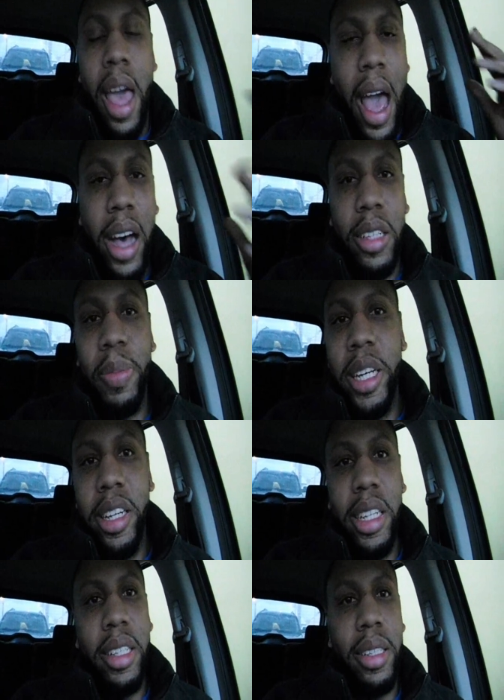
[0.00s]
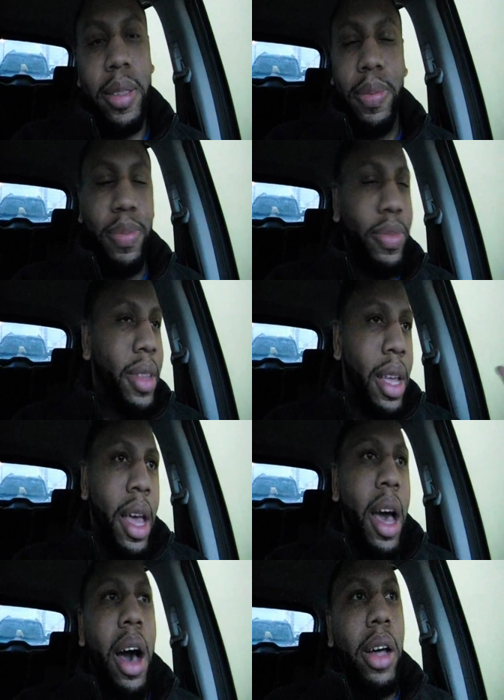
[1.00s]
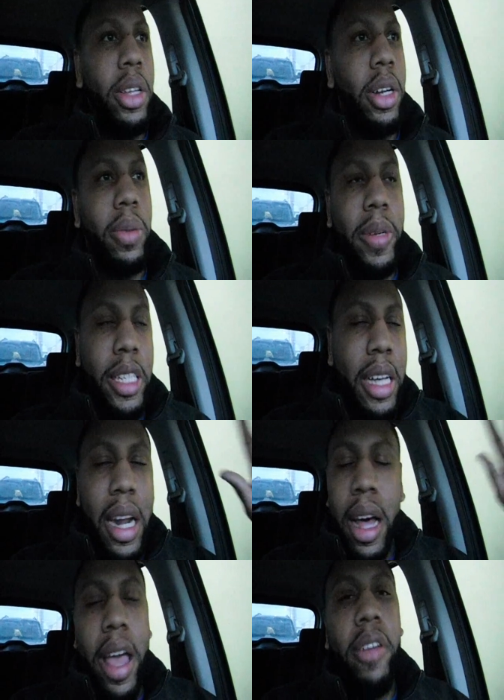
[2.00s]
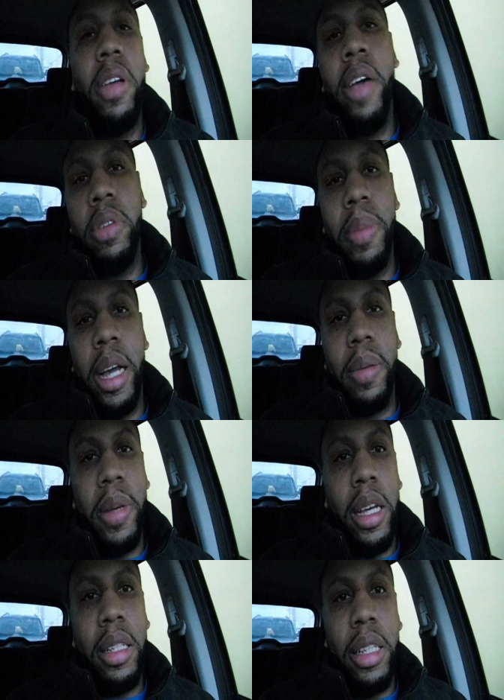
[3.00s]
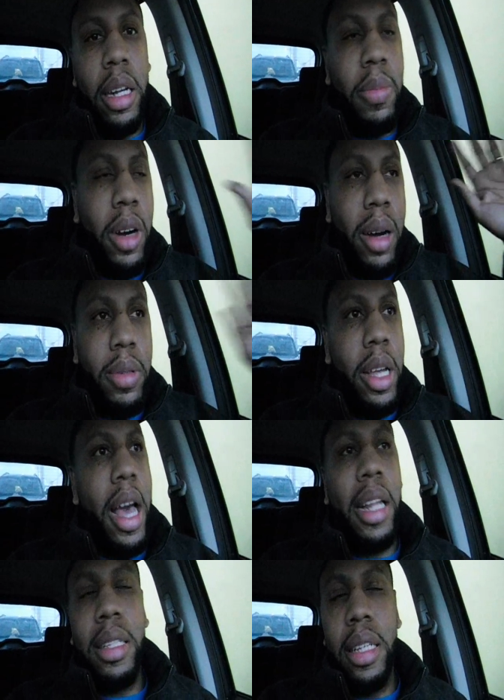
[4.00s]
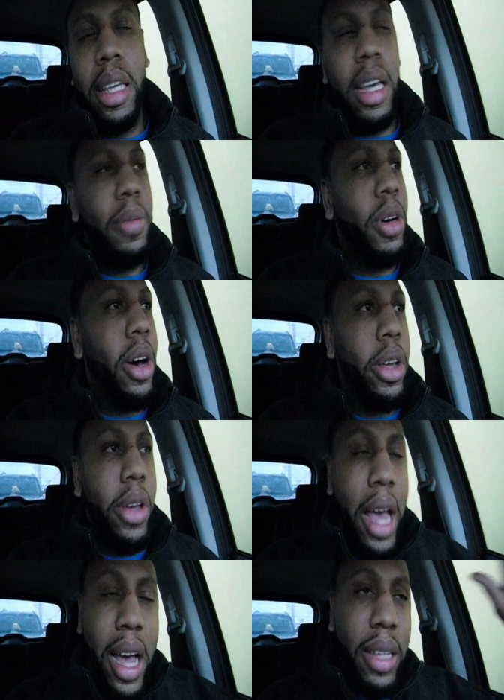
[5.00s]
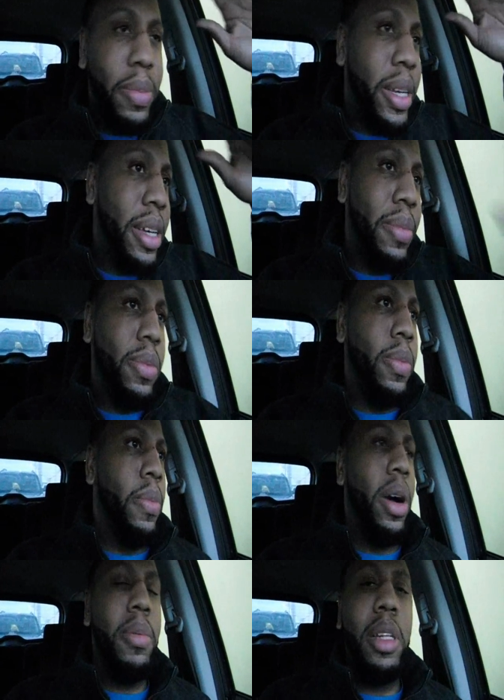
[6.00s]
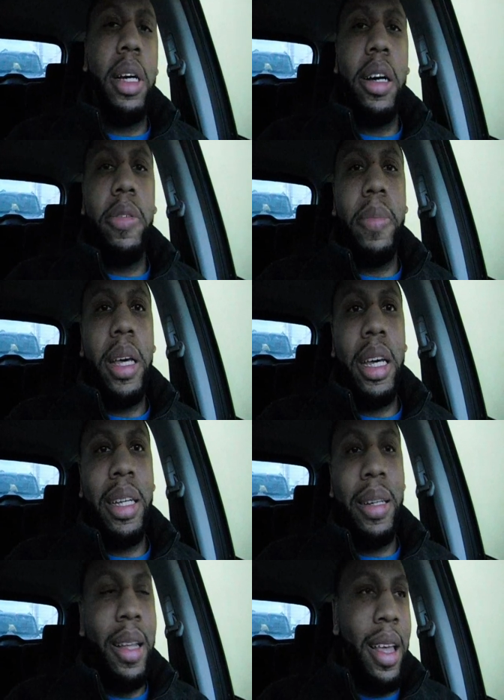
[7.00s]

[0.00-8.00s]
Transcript: Al's Millions. You know, big shout out everybody, man. Jay the Barber, Alex C. Campbell, all you guys, man. Barber love, man.